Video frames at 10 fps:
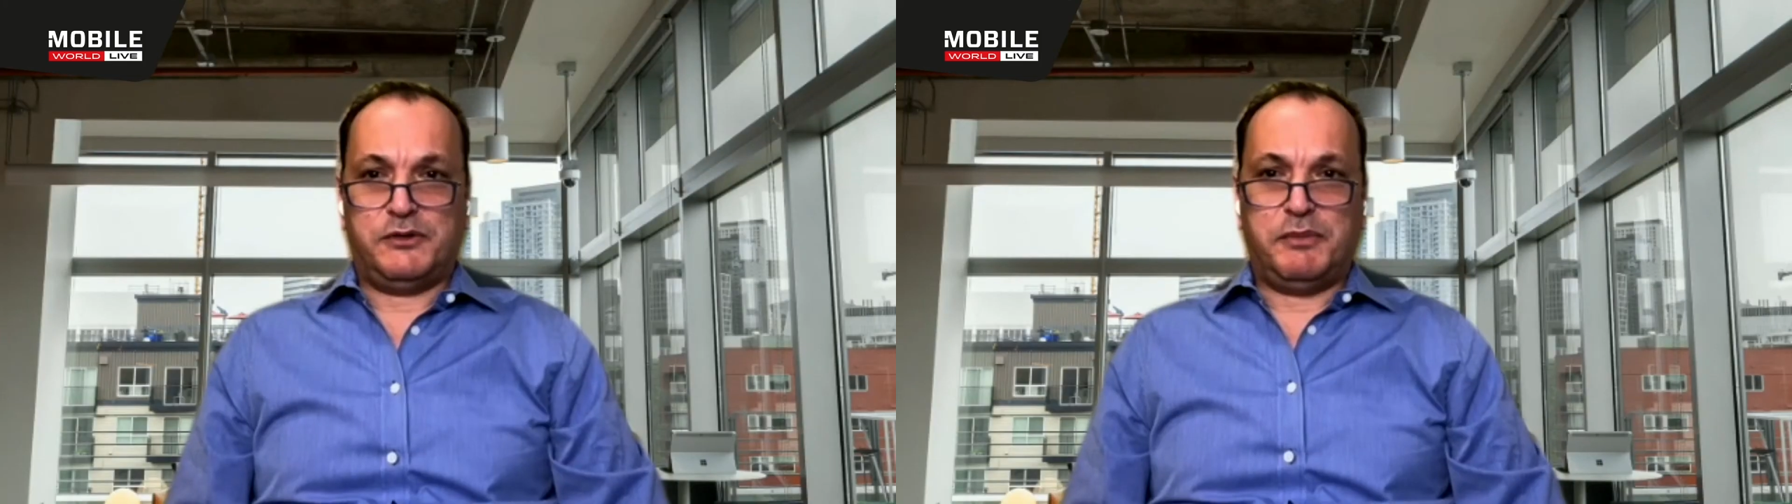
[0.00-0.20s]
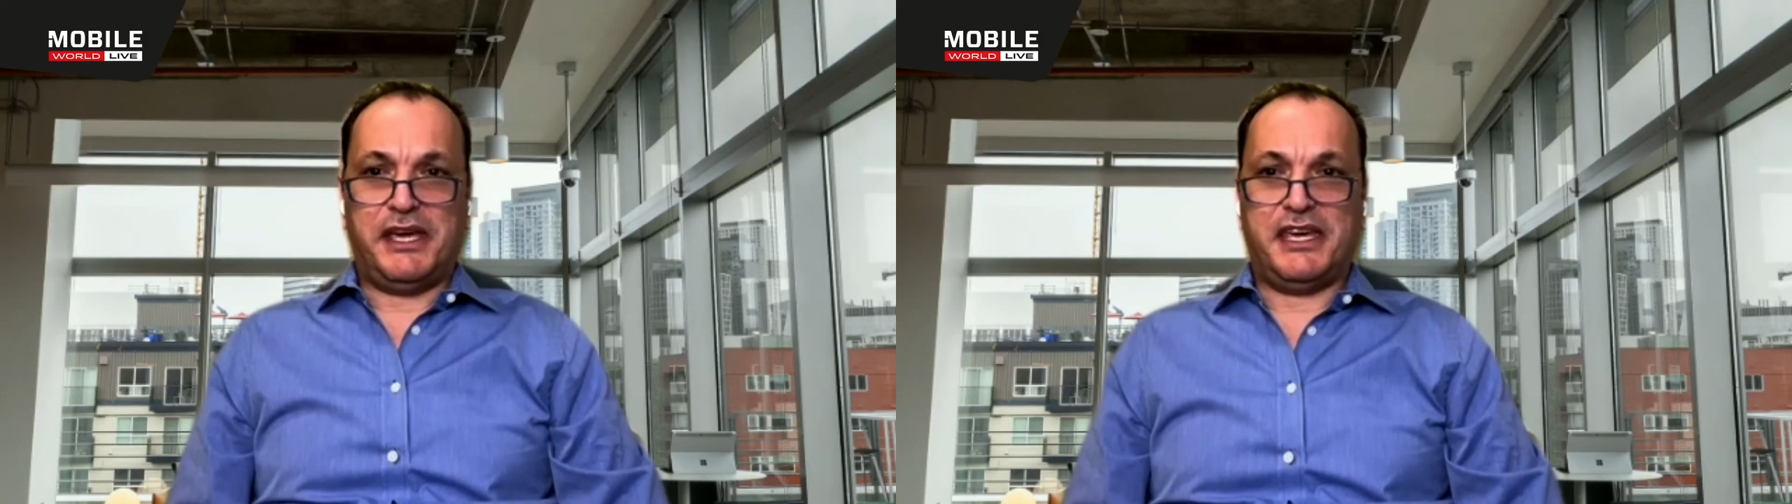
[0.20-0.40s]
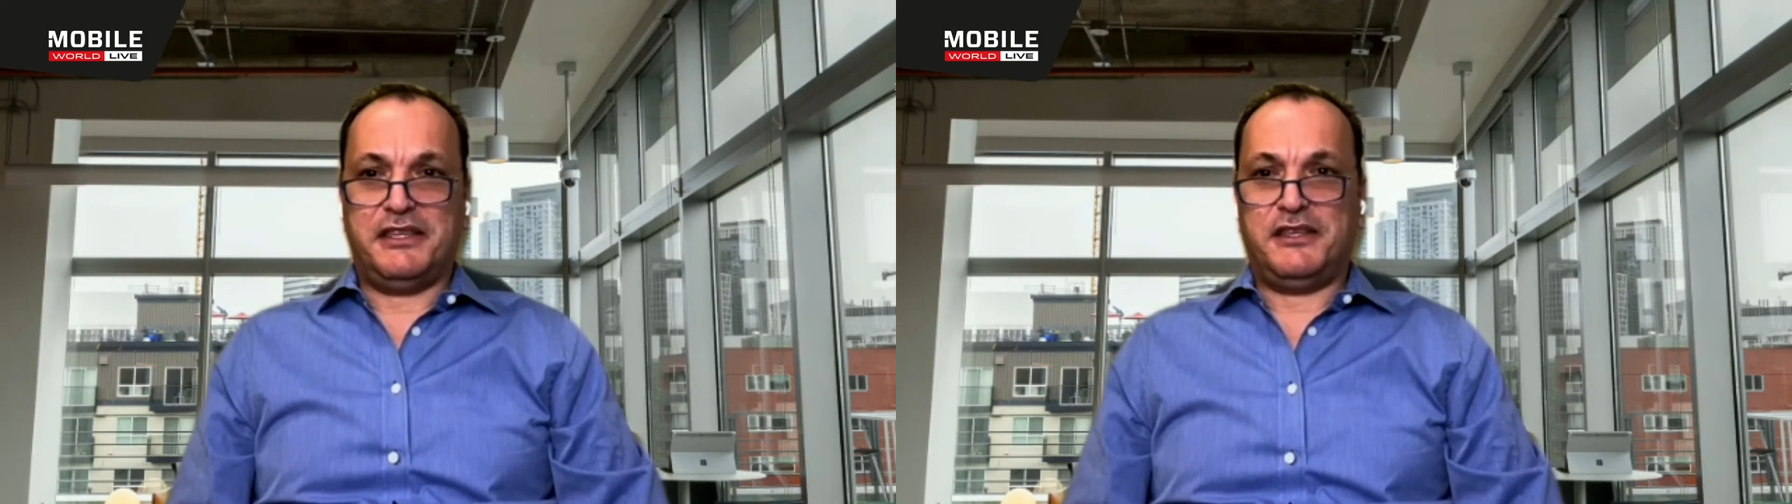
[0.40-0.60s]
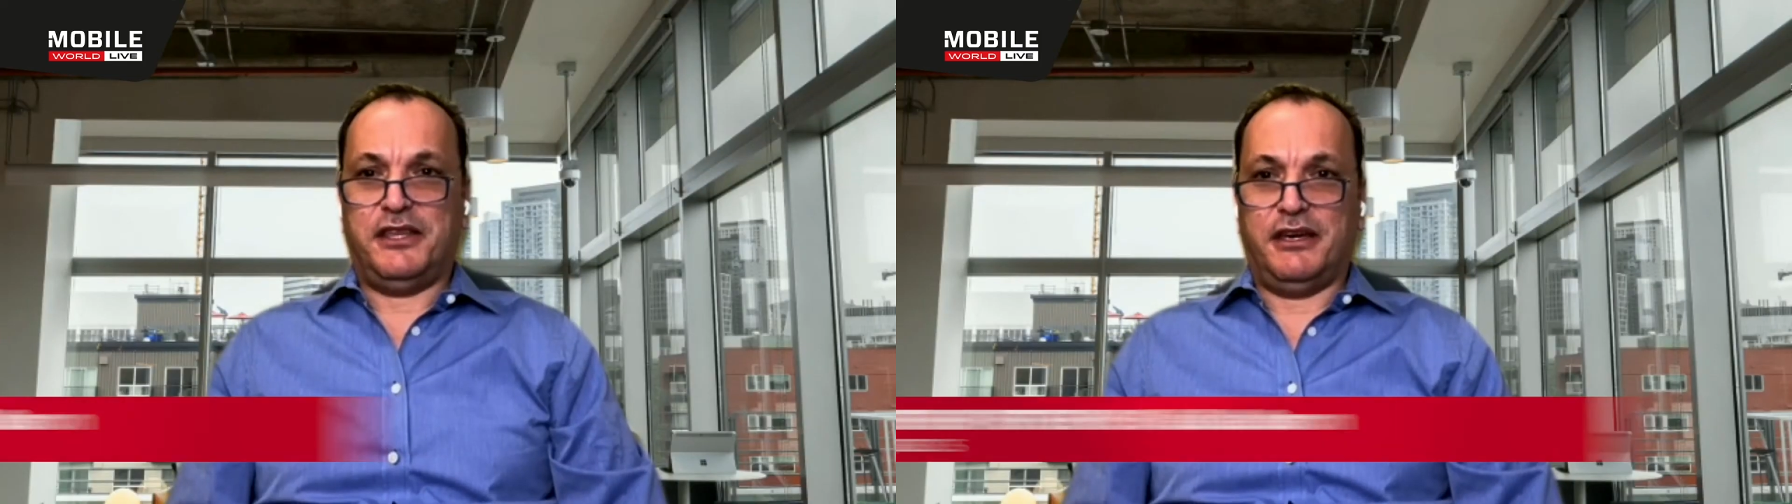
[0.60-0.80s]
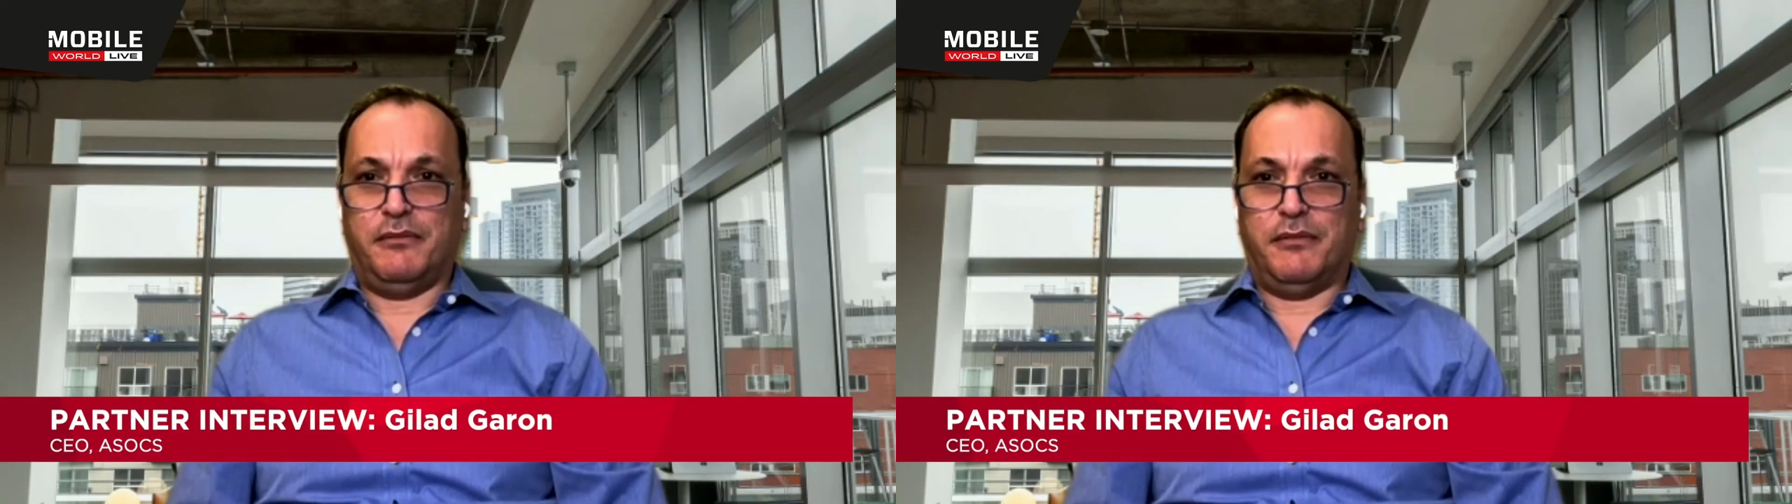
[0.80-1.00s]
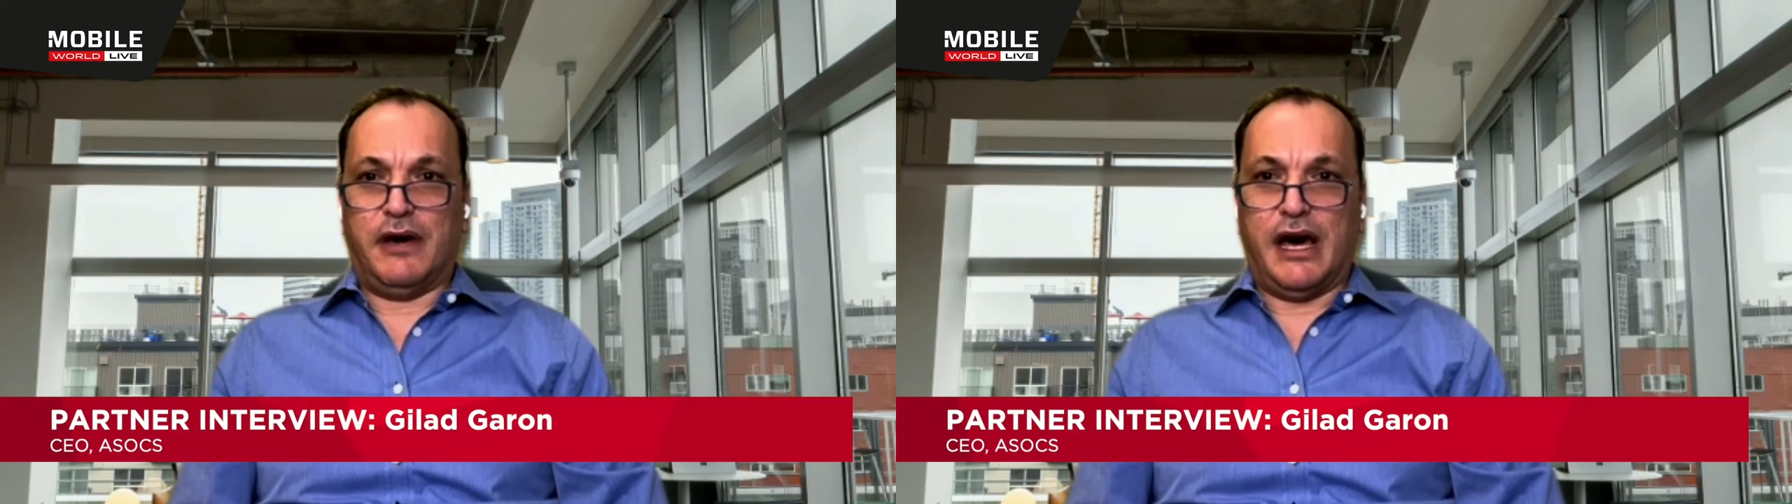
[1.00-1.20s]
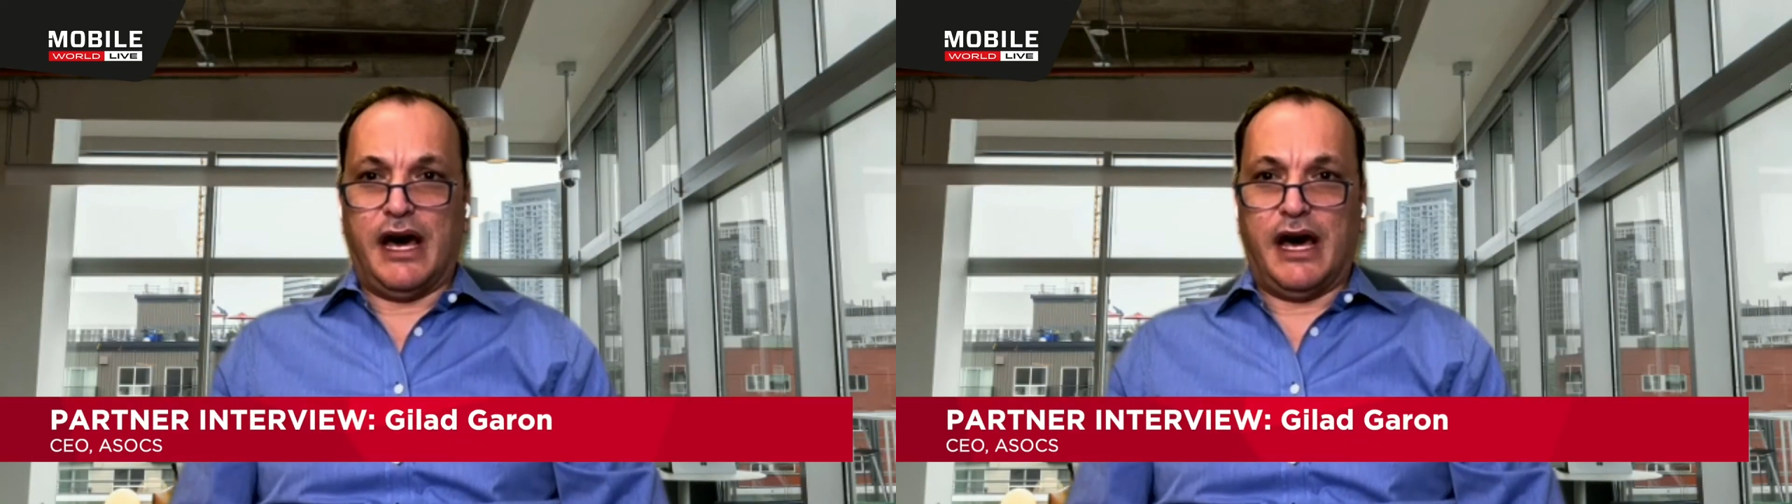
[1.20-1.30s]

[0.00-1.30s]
speaking to them,